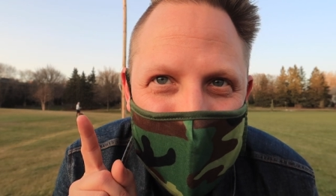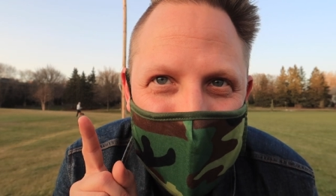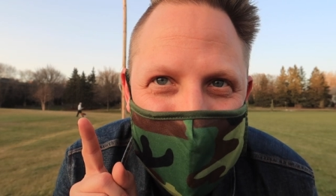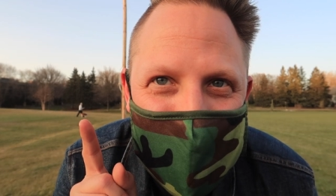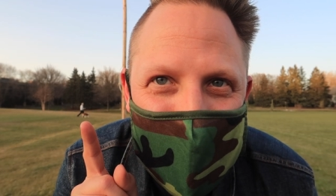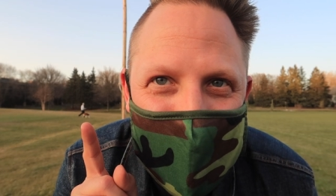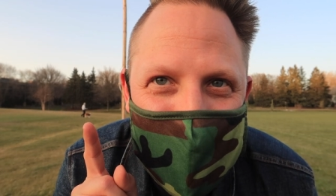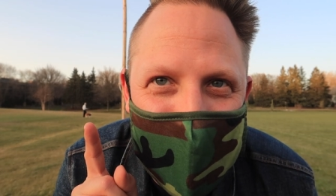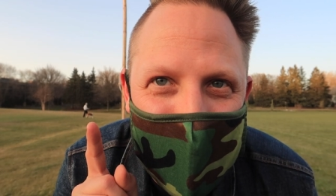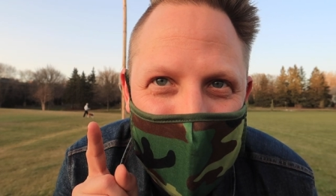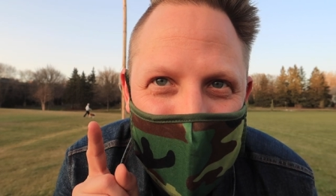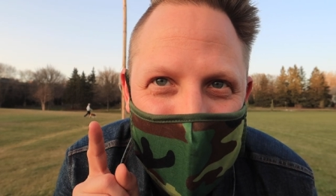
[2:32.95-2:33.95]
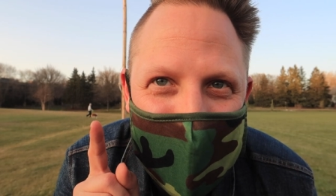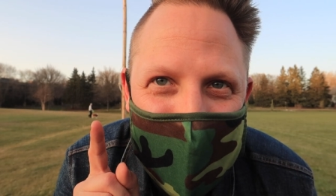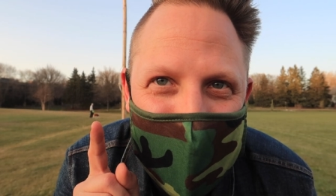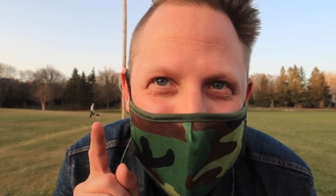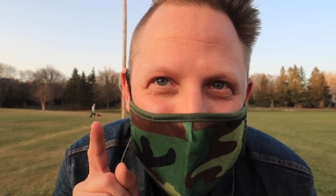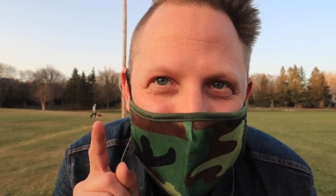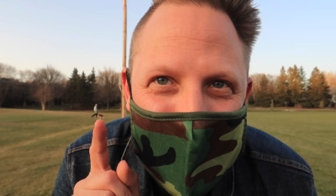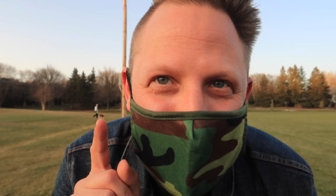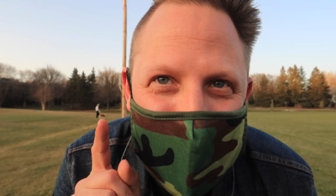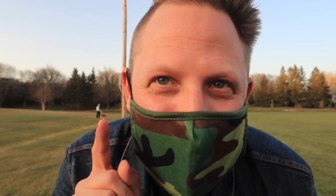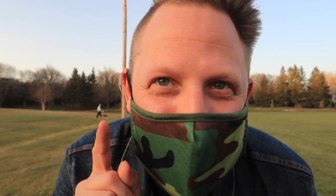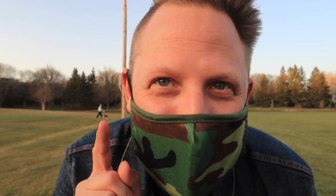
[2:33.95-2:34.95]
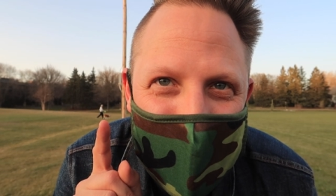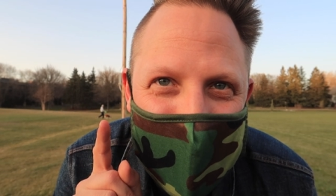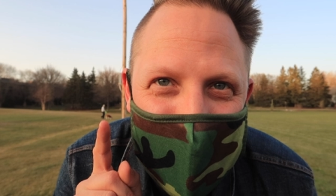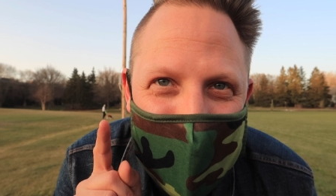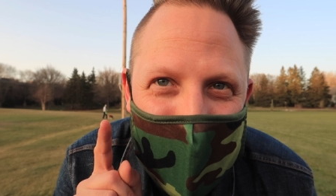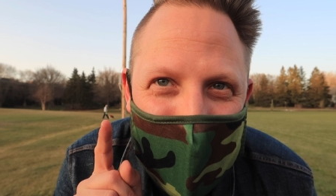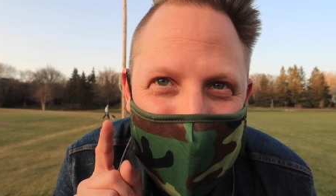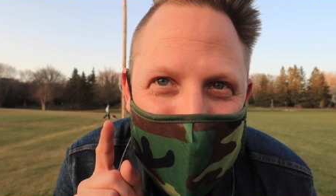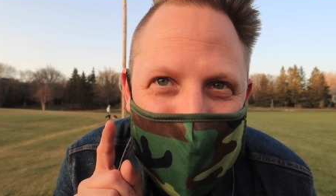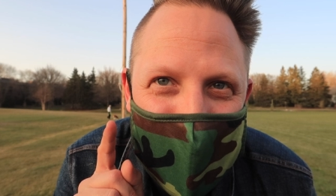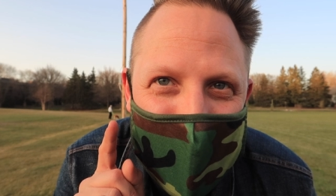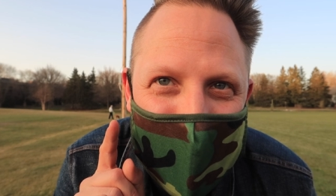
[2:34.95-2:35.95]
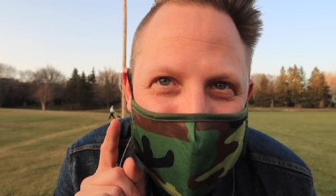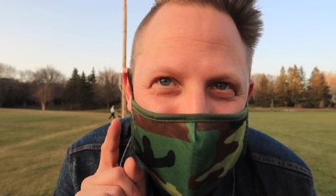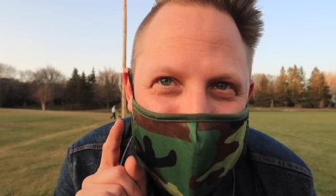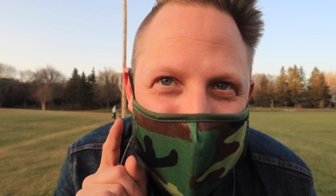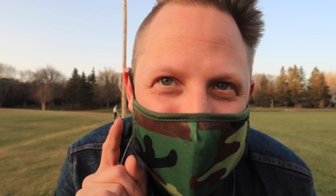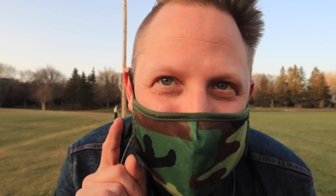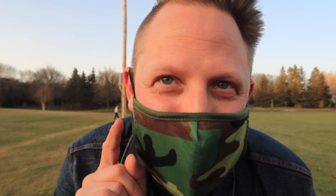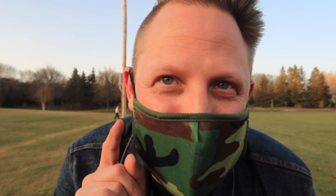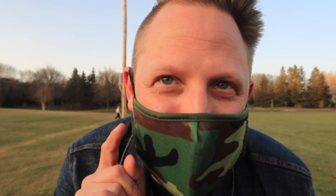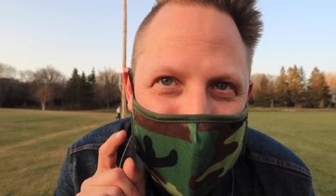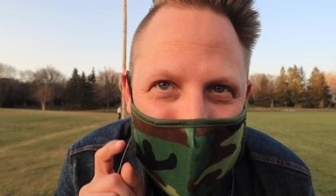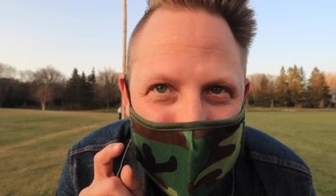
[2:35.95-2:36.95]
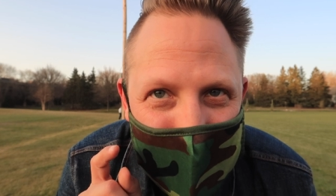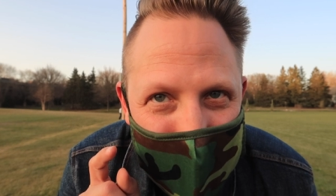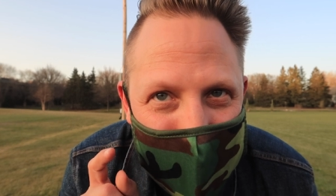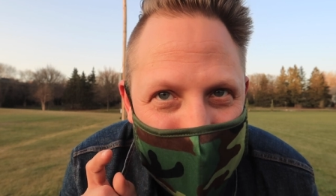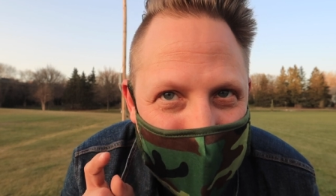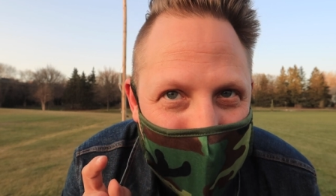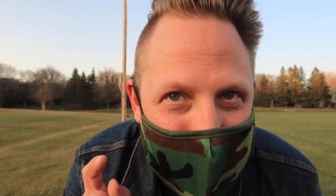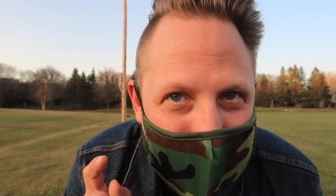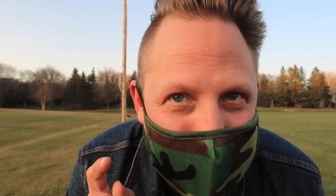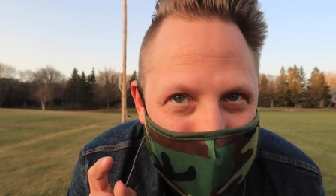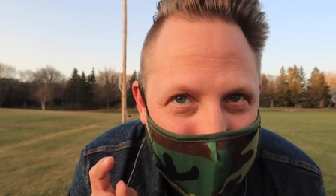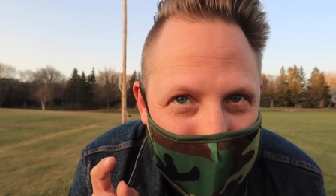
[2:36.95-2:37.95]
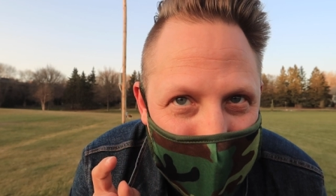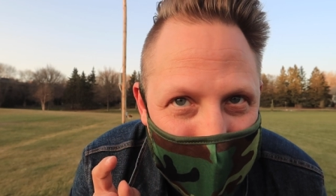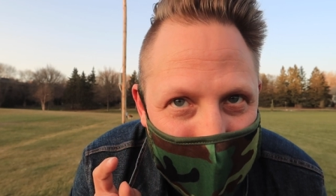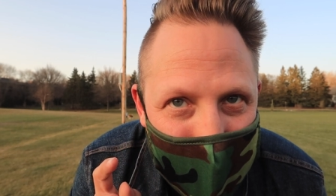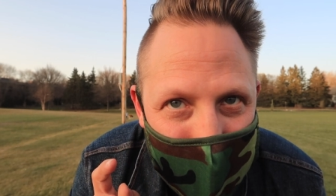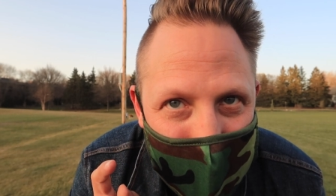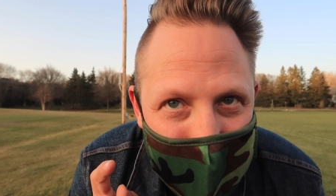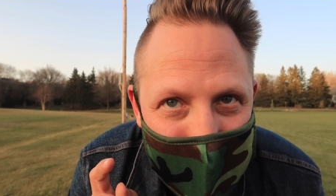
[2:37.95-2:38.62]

It's the dog. The dog and the owner playing frisbee. And they're going right into my ear.